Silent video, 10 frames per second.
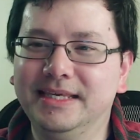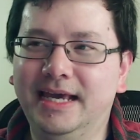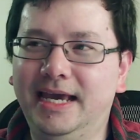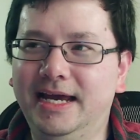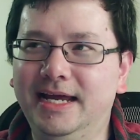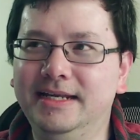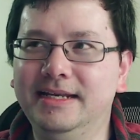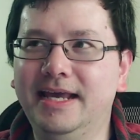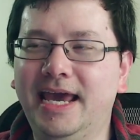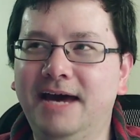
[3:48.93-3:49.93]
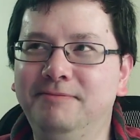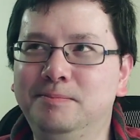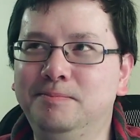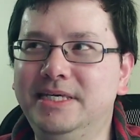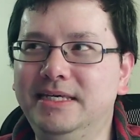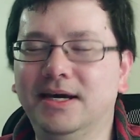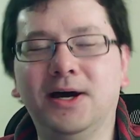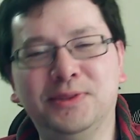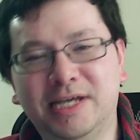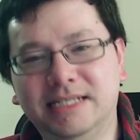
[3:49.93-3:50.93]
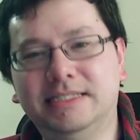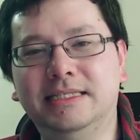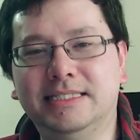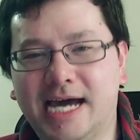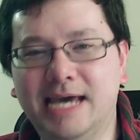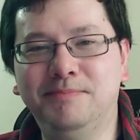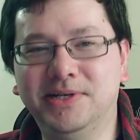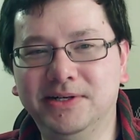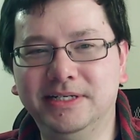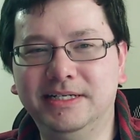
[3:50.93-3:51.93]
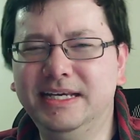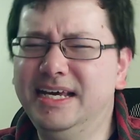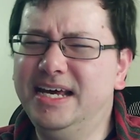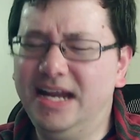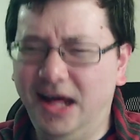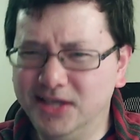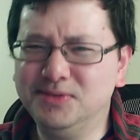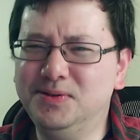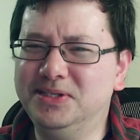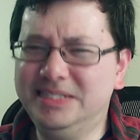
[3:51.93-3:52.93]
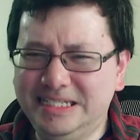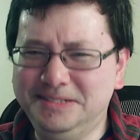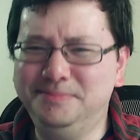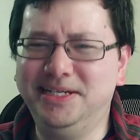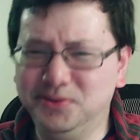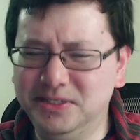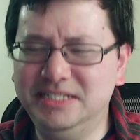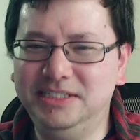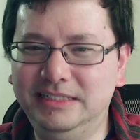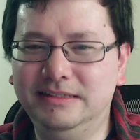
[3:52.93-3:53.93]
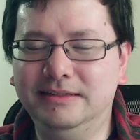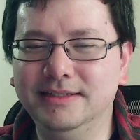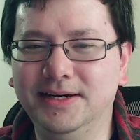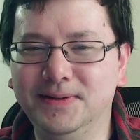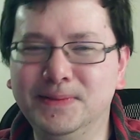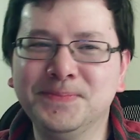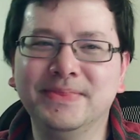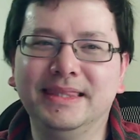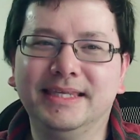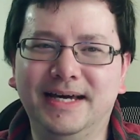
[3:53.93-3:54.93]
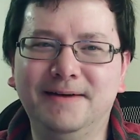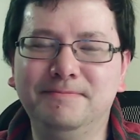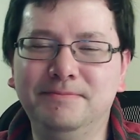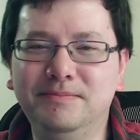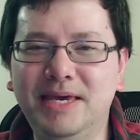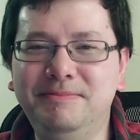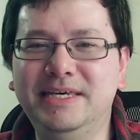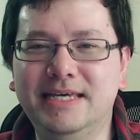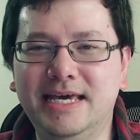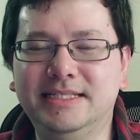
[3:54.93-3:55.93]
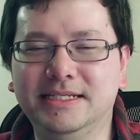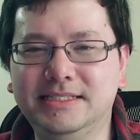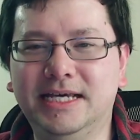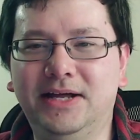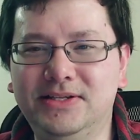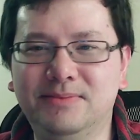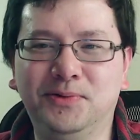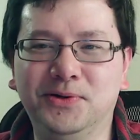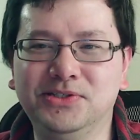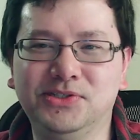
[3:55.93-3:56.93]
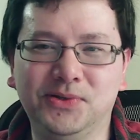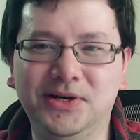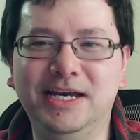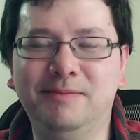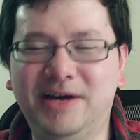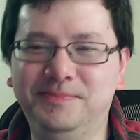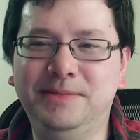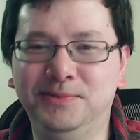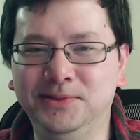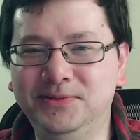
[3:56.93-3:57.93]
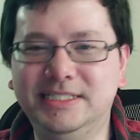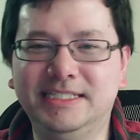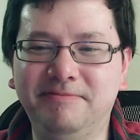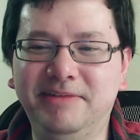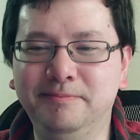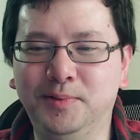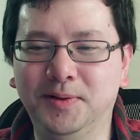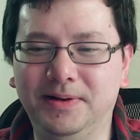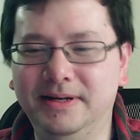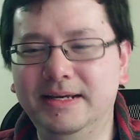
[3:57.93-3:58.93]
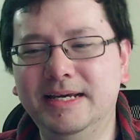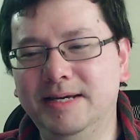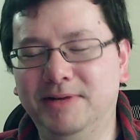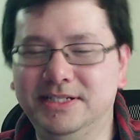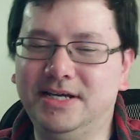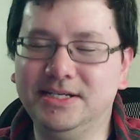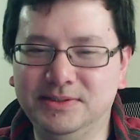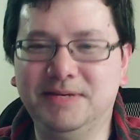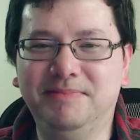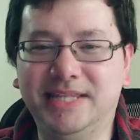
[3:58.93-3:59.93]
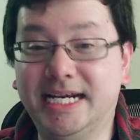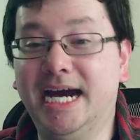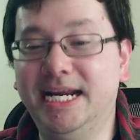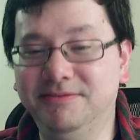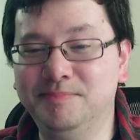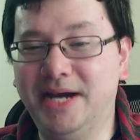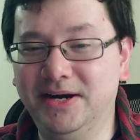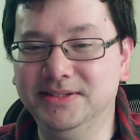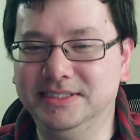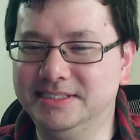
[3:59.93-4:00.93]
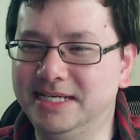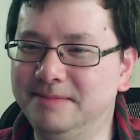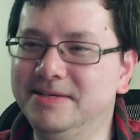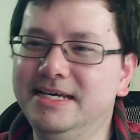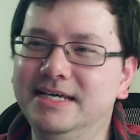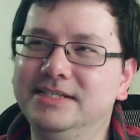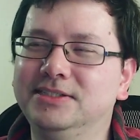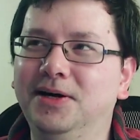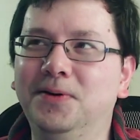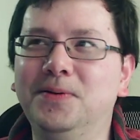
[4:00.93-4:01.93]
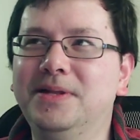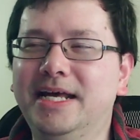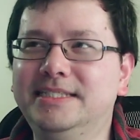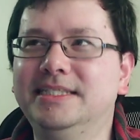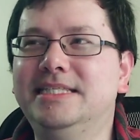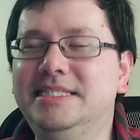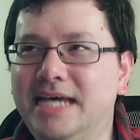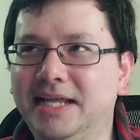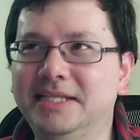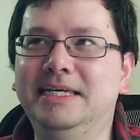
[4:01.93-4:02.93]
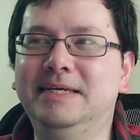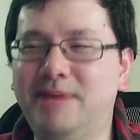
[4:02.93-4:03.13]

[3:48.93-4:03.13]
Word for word: and have it be authentic to the time period, also a little bit cringy, you know. Um, maybe it, it does tell an important story about people who did something important, but it's also something that kind of embarrasses them. So that's a delicate